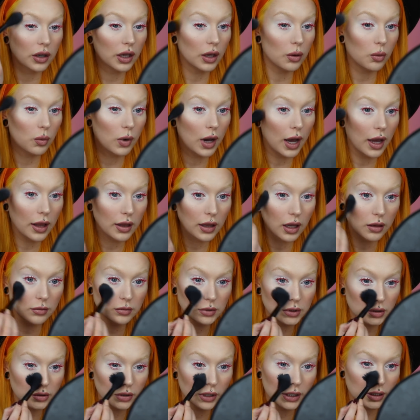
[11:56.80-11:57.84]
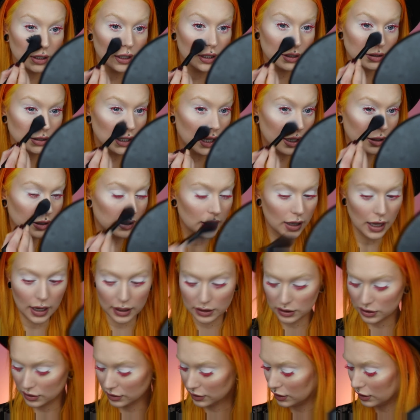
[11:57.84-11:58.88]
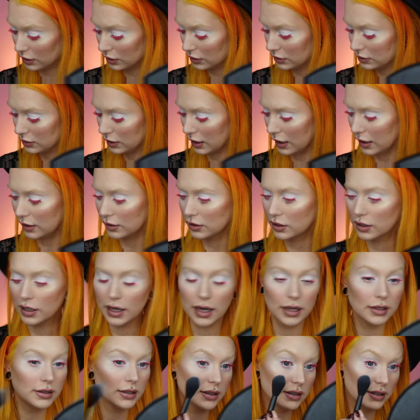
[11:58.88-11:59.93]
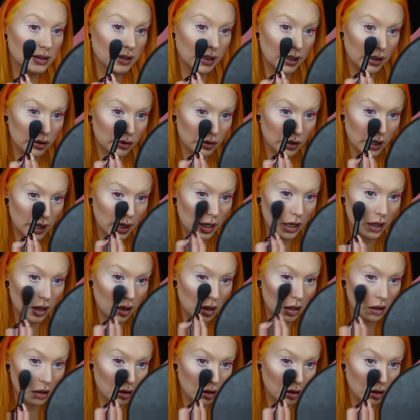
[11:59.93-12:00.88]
Okay, while I'm doing this, I could actually tell you guys a secret.